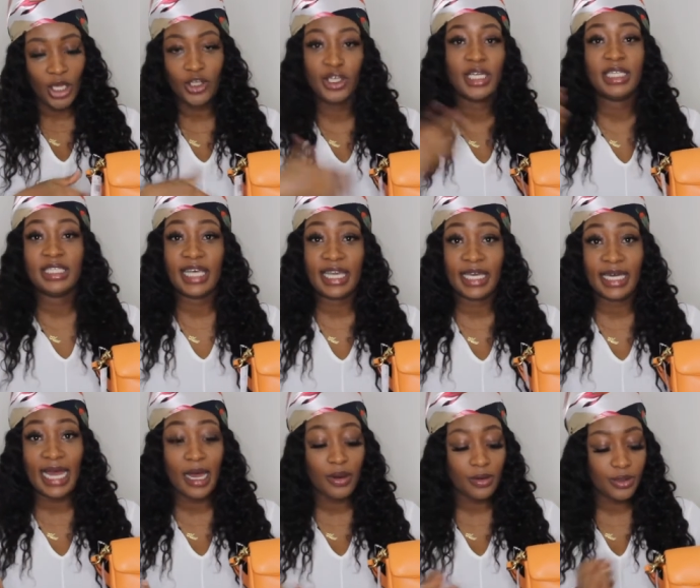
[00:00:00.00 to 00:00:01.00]
you could take
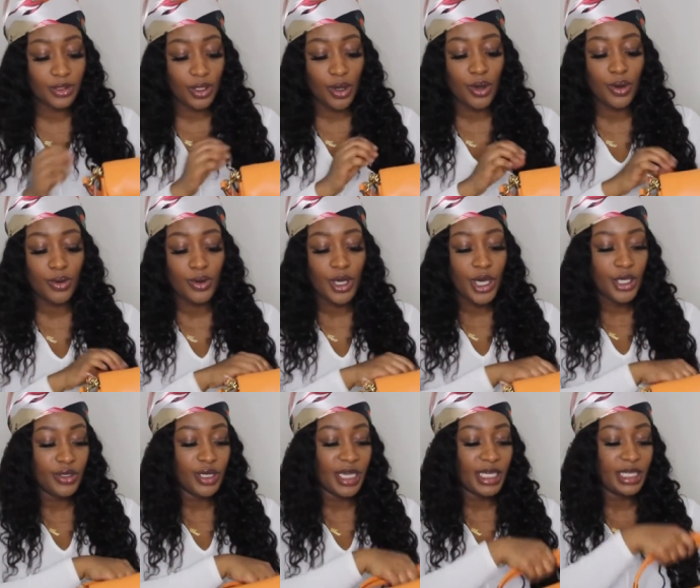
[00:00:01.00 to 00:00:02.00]
it out, so
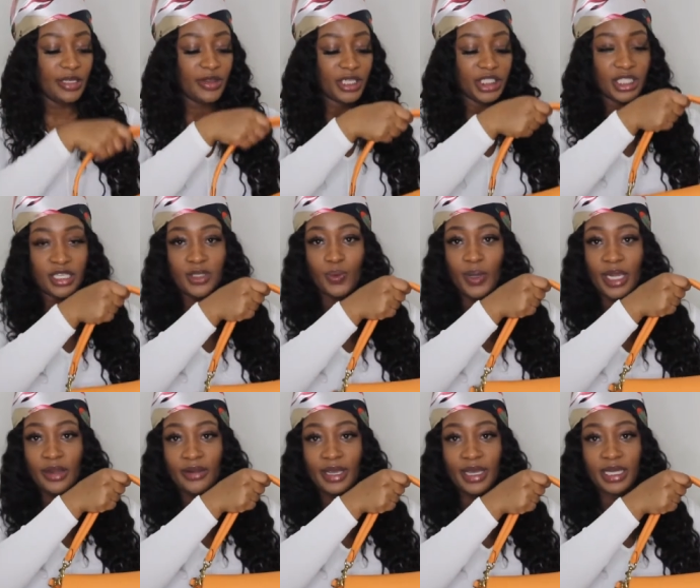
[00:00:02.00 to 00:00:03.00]
you can either just
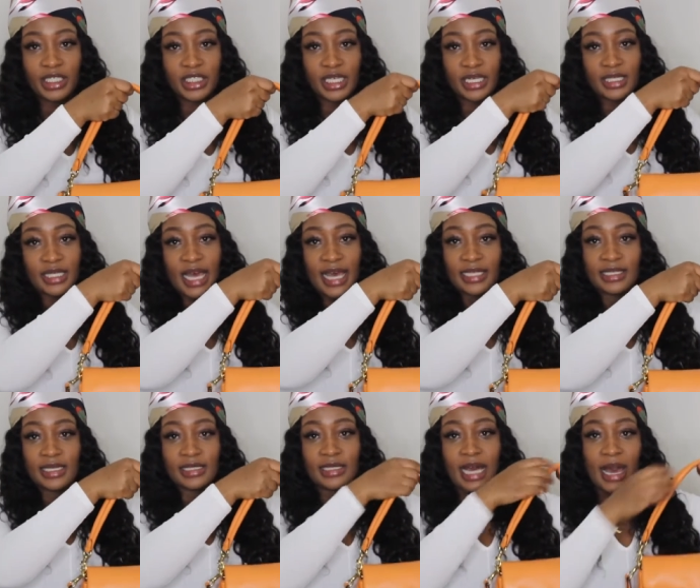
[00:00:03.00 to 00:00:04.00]
wear it just
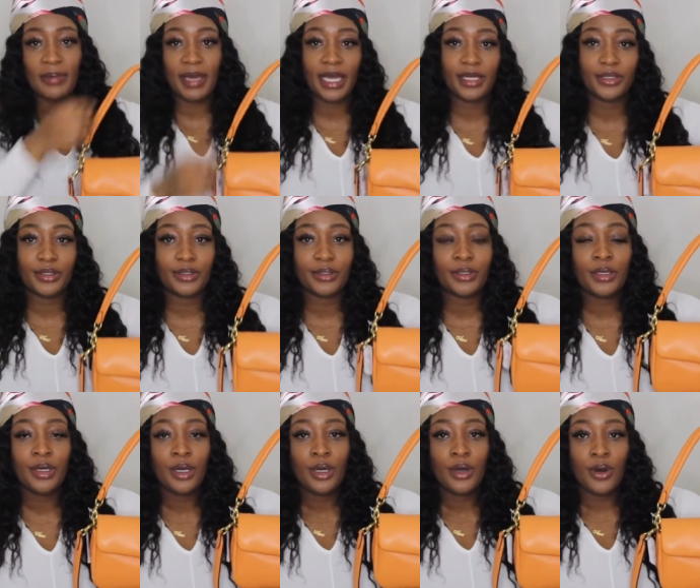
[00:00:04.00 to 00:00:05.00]
as the top
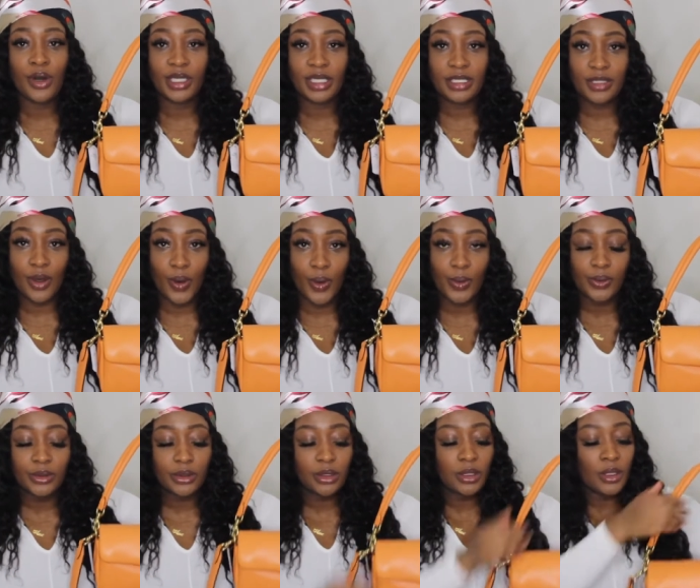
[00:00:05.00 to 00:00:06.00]
handle on its
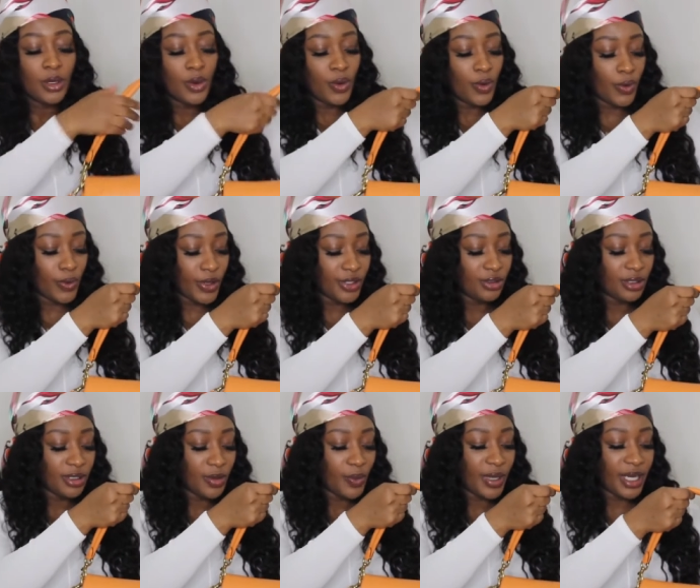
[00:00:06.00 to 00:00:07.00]
own, or you
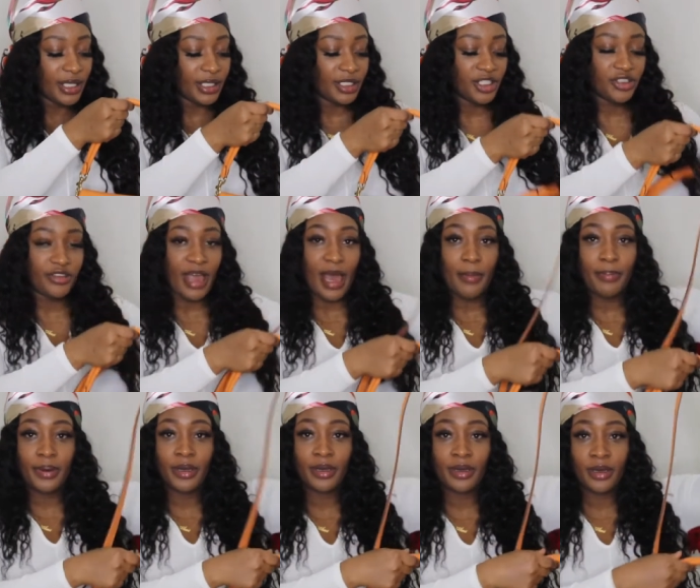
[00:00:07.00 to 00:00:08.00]
could wear the
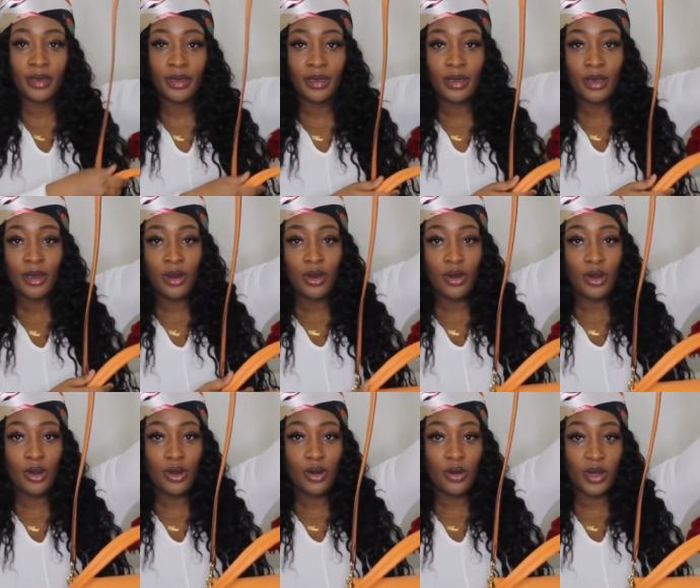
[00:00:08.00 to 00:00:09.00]
strap
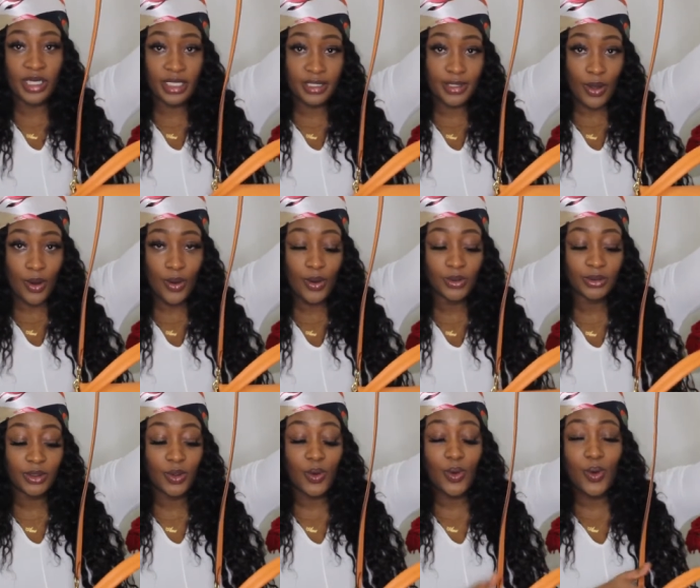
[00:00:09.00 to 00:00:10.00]
on its
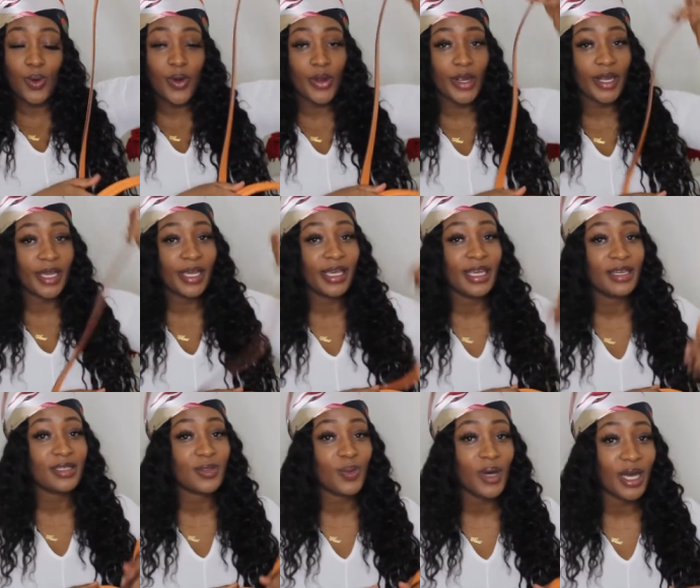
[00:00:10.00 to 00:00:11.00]
own, or
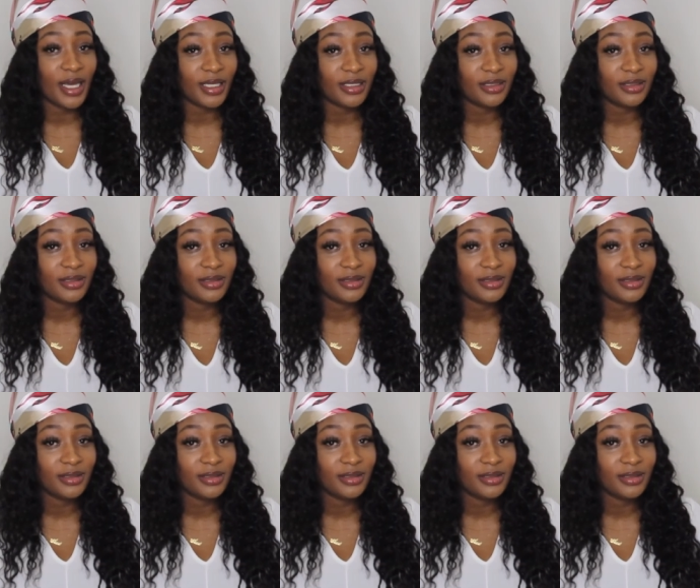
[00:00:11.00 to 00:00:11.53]
guess what?